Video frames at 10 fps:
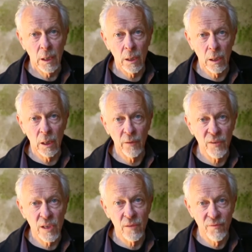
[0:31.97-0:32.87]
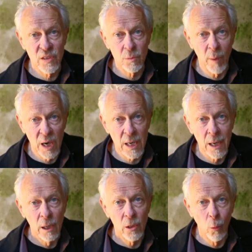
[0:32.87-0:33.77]
If it's
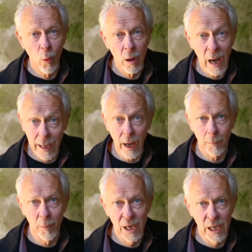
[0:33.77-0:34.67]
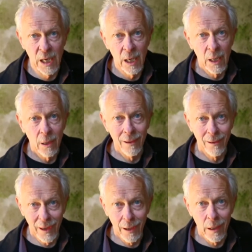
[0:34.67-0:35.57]
money you want, I got money,
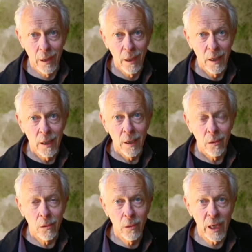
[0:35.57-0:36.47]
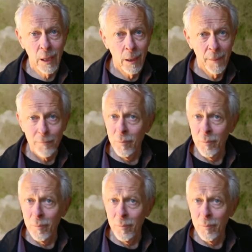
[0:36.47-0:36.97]
okay? Okay?